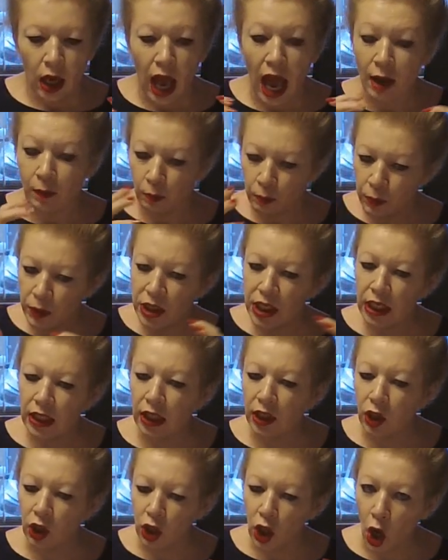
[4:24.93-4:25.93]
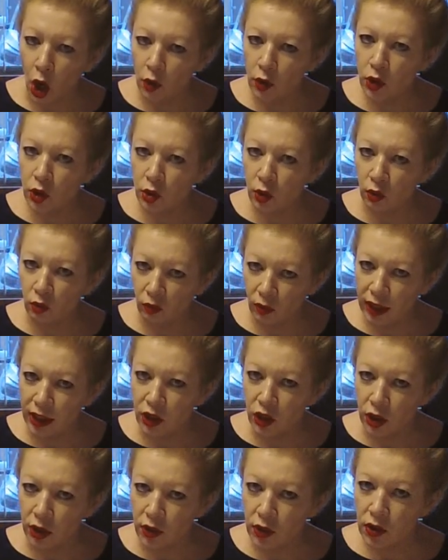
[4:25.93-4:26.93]
and particularly the coastal
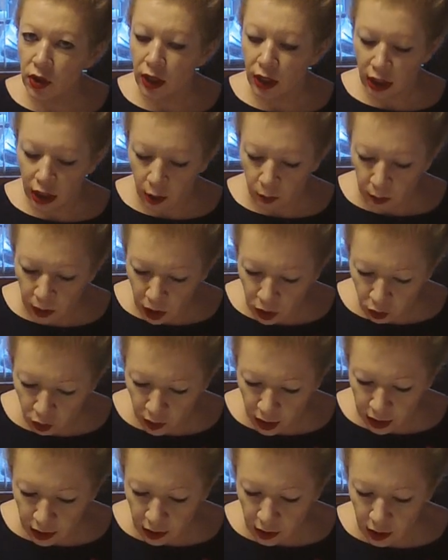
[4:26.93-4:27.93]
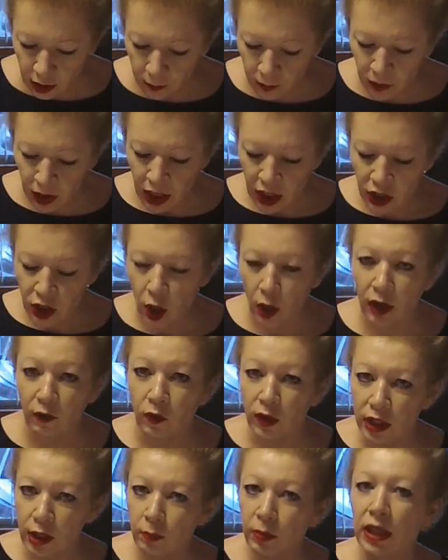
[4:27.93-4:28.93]
regions can be threatened. So
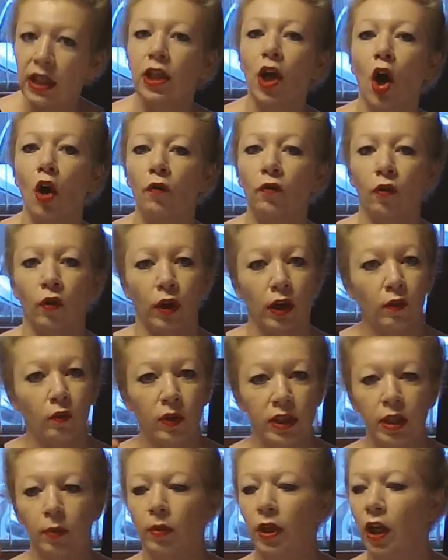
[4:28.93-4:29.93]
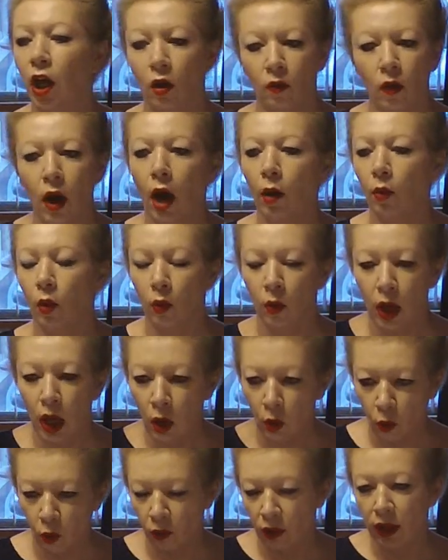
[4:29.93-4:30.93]
if we simply go for it, if we simply go, right, well,
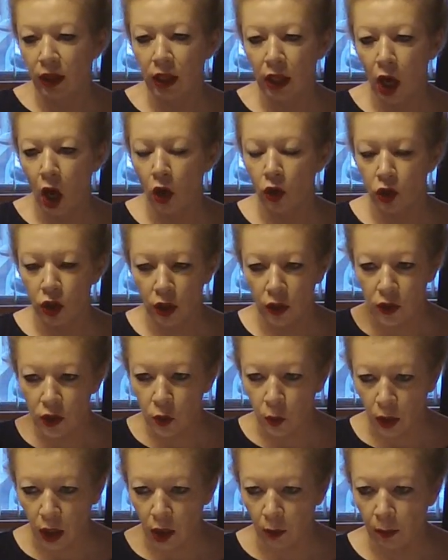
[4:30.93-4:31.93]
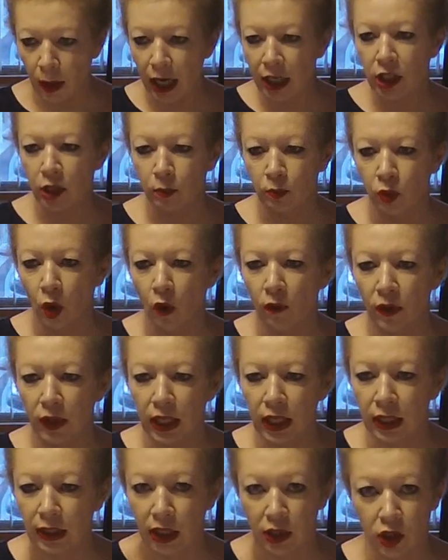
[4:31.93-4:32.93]
we're in the oceans, we're going to make some profit
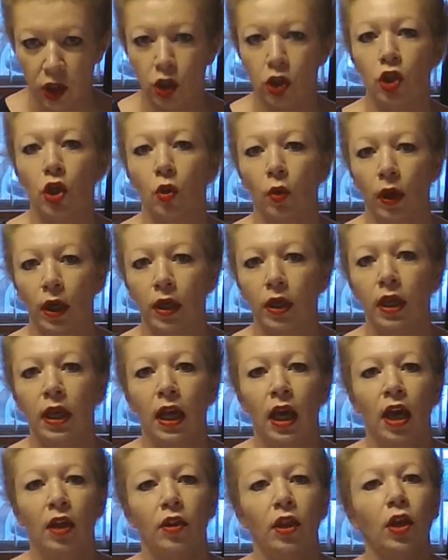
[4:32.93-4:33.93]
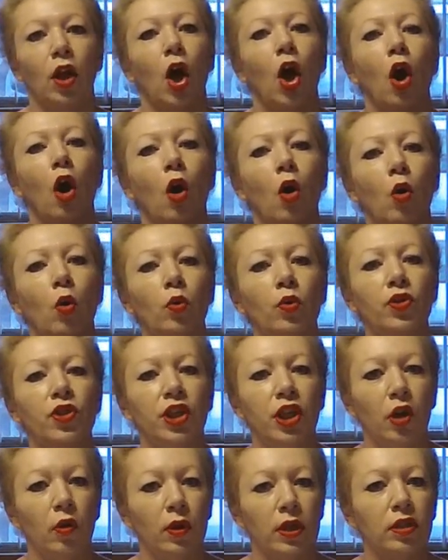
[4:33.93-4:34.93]
here, let's do it, then a whole
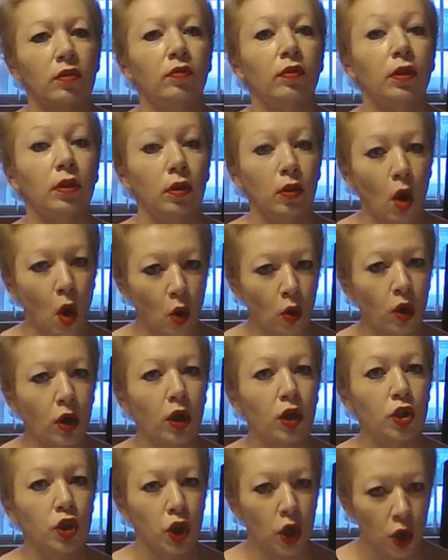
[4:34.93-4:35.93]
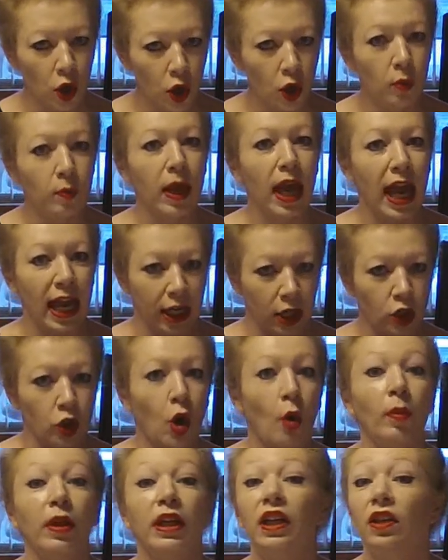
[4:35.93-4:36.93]
series of longer term
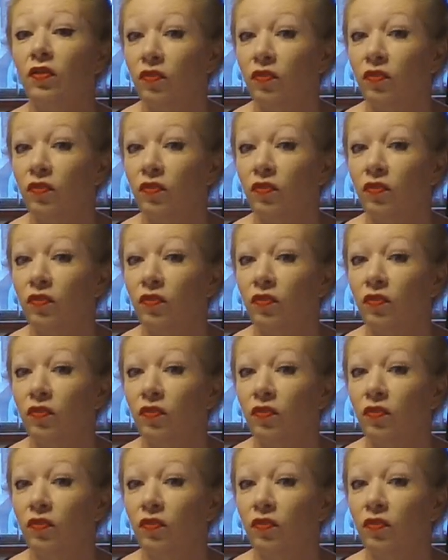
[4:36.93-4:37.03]
economic